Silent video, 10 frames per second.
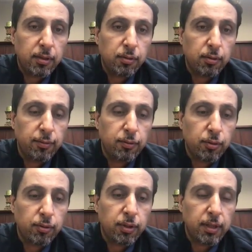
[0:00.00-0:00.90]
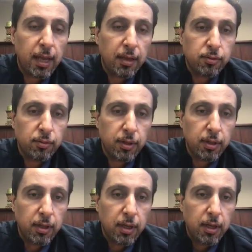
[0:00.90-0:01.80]
So if you shorten
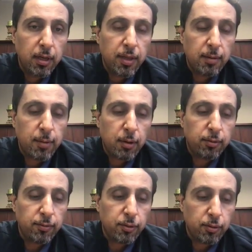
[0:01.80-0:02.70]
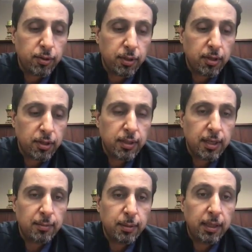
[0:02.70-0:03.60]
diastole, the amount of regurgitation is
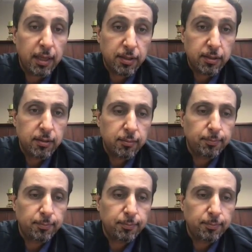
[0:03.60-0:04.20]
going to be less.